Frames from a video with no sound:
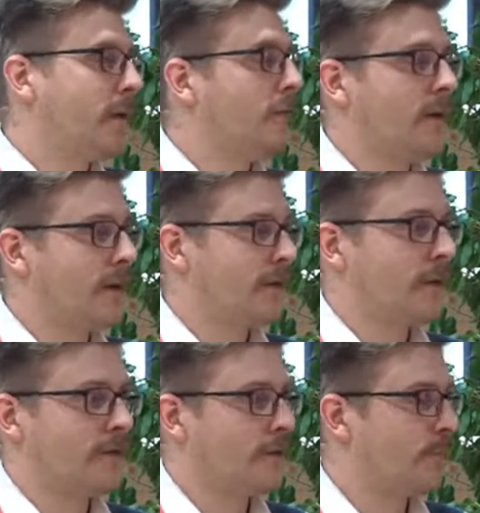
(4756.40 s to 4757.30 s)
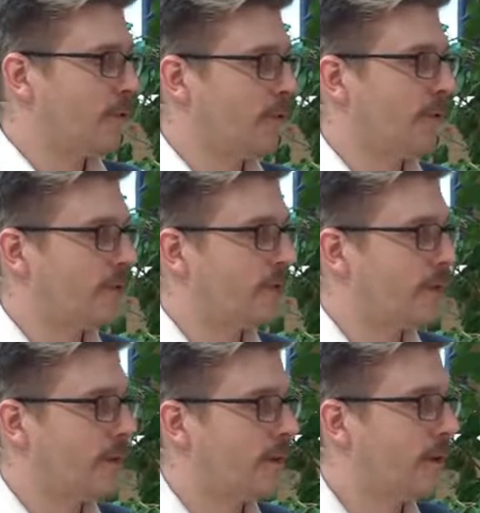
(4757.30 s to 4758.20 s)
nothing is 100%.
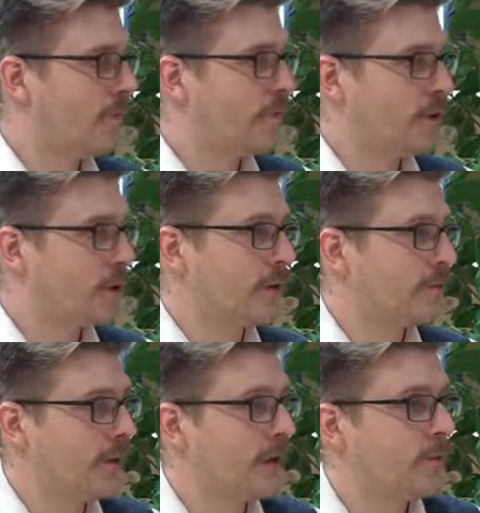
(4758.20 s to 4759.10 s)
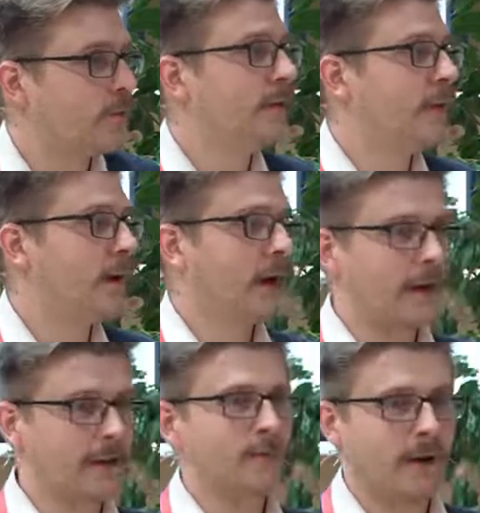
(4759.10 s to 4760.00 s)
Unfortunately, there will
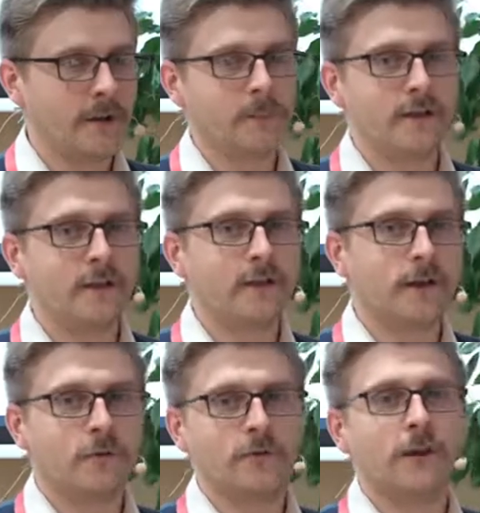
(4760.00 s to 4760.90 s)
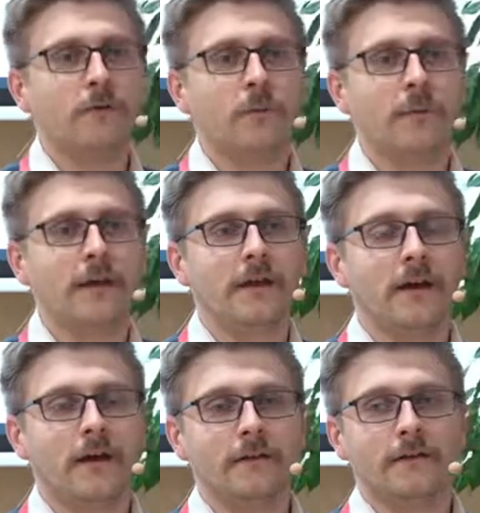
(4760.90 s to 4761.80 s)
never, in my opinion, there will never
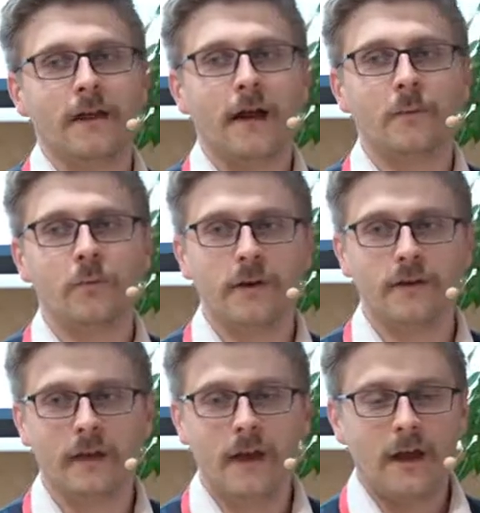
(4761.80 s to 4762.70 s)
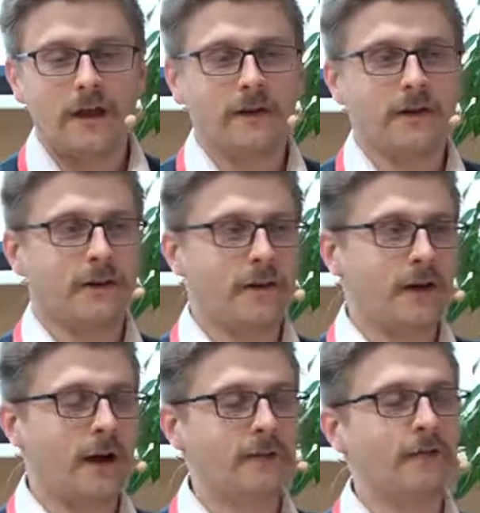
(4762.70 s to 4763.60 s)
be a time when
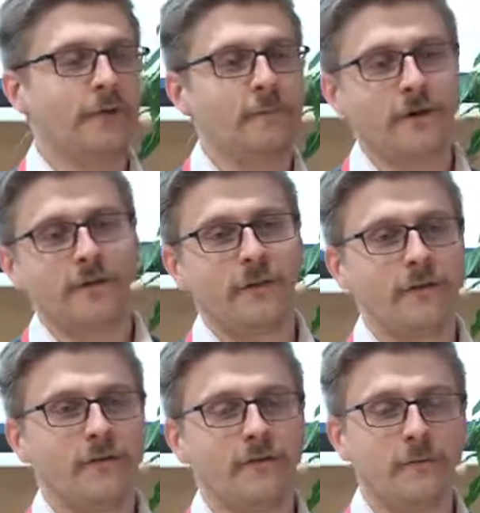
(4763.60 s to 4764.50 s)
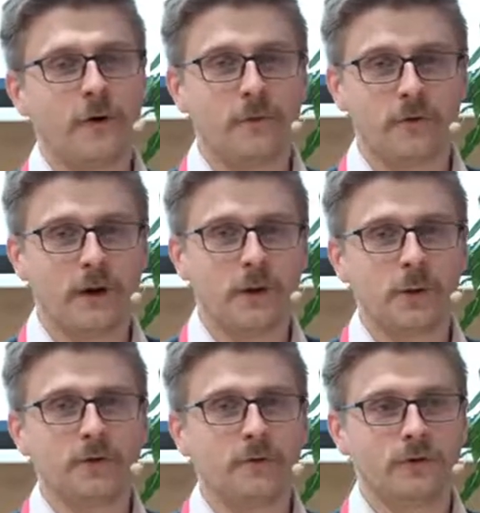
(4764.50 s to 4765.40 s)
100% of
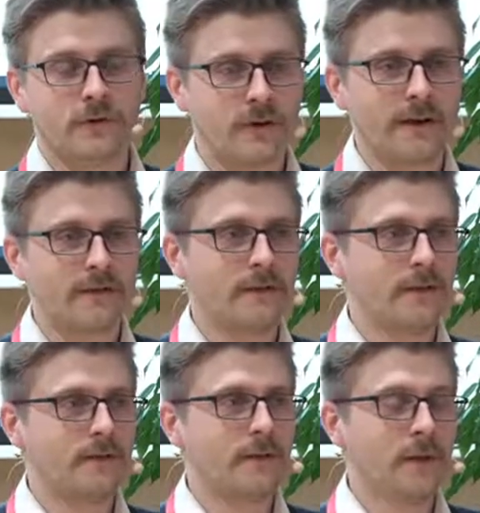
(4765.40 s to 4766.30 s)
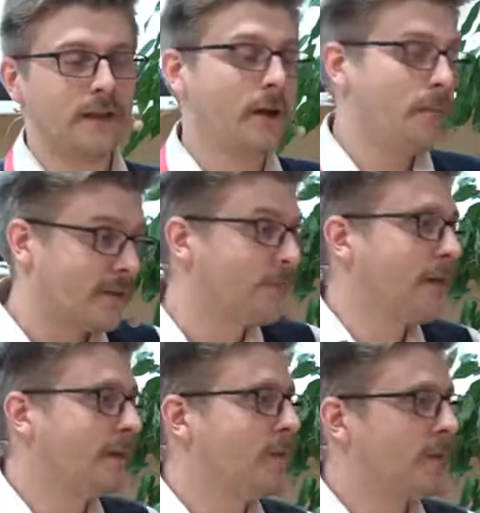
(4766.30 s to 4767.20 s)
population will trust in the media, because
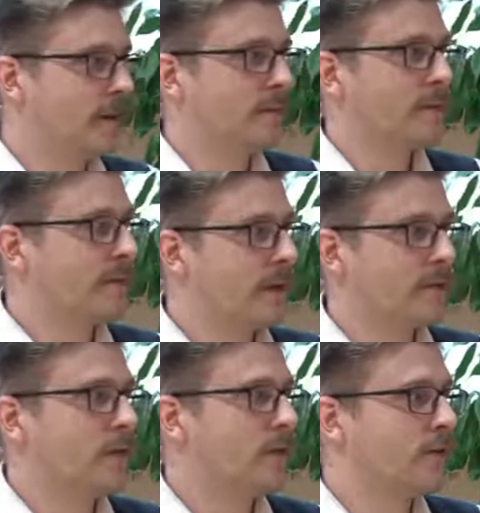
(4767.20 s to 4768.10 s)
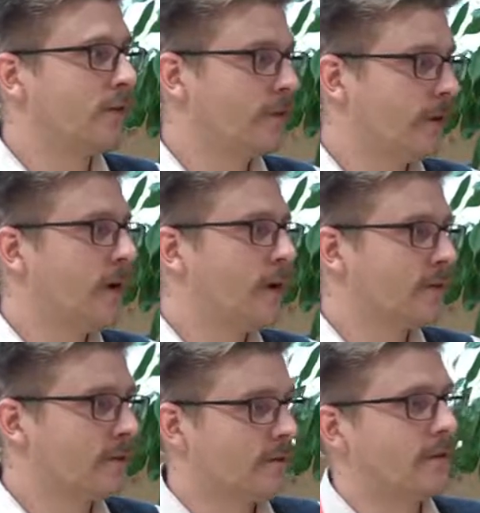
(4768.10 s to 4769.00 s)
media makes mistakes. Also, there
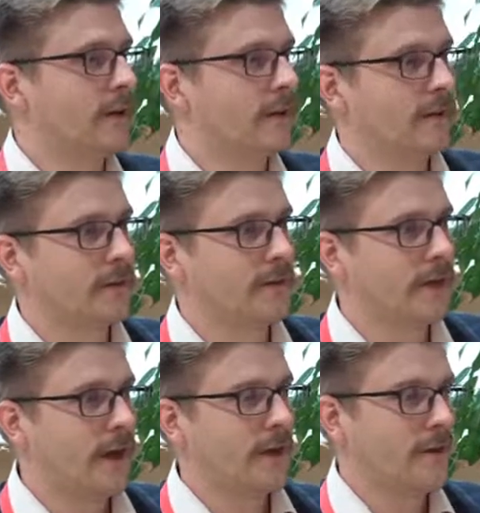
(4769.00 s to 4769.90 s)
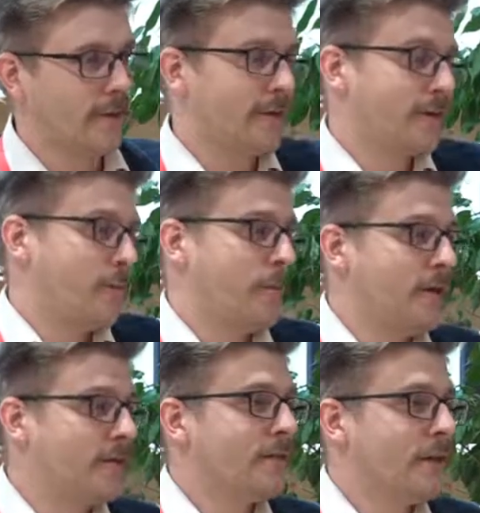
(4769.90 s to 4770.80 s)
are some
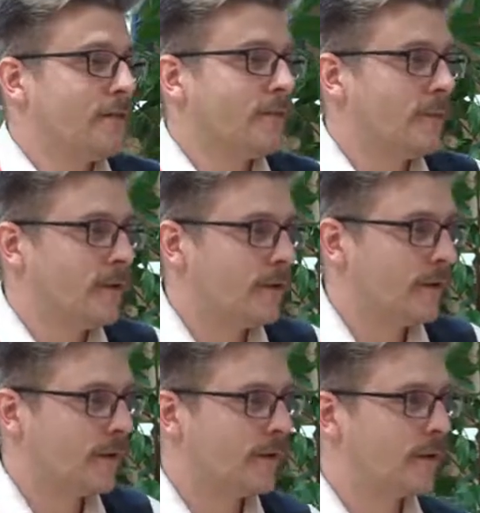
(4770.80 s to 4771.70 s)
precedents when